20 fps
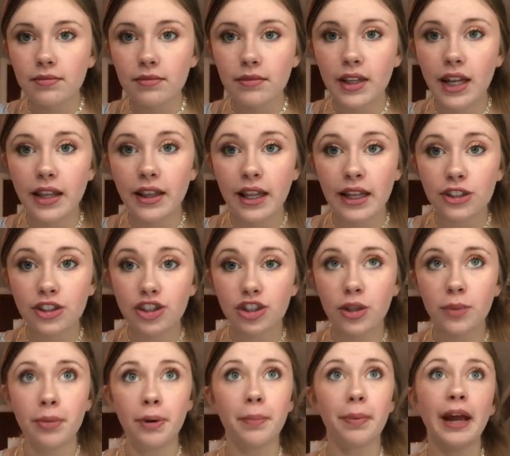And that's
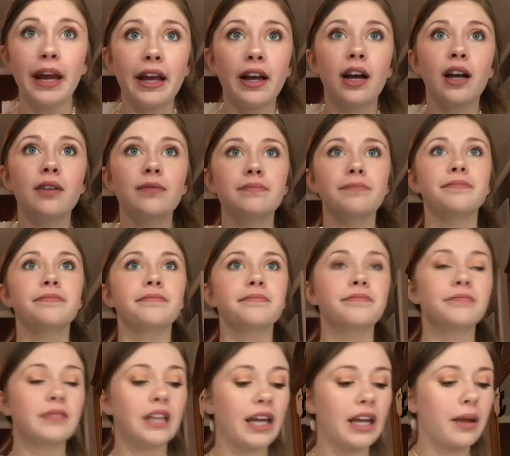super pink.
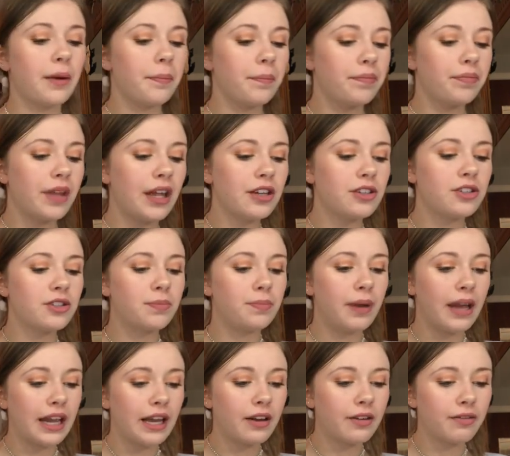Like, that's
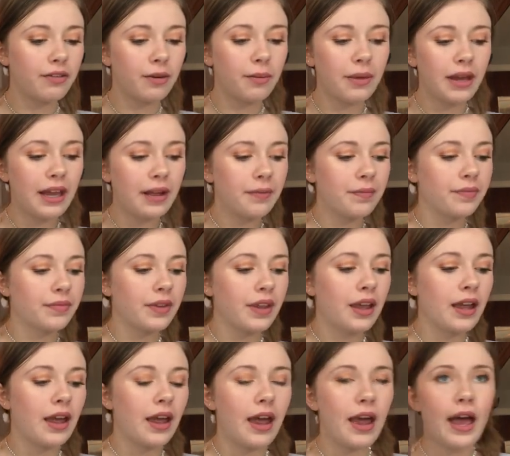pink for me.
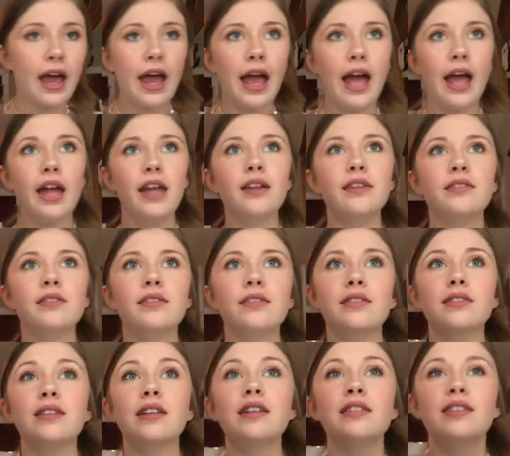And
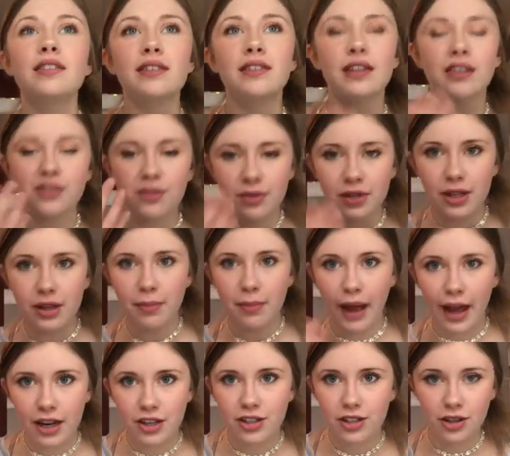since it doesn't really
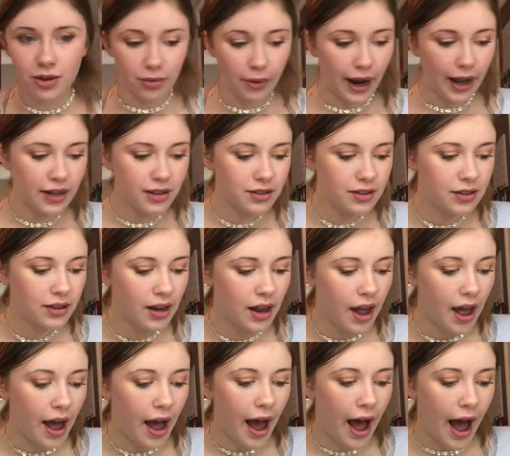match the rest,
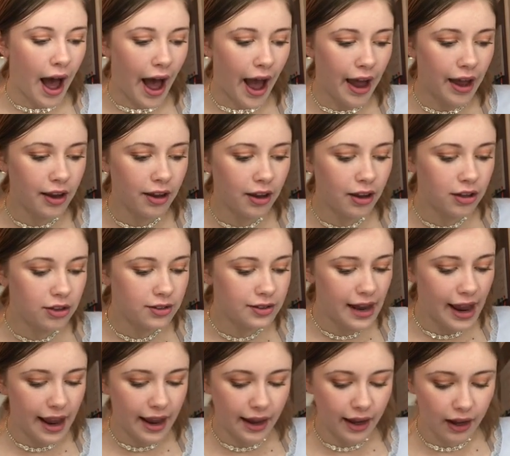I
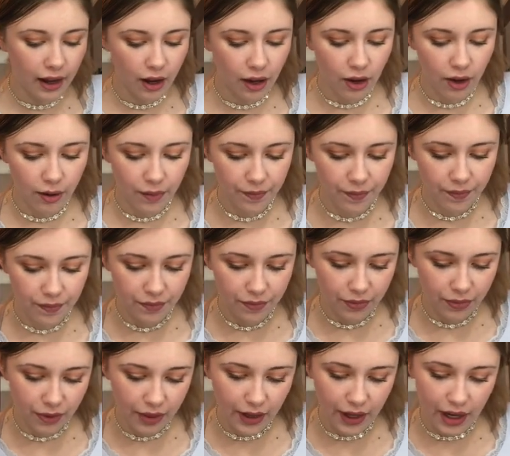take
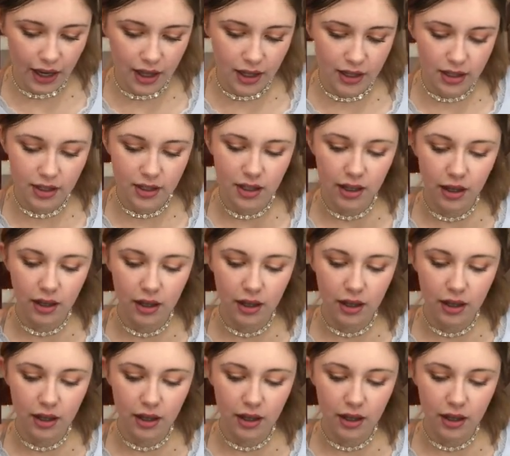this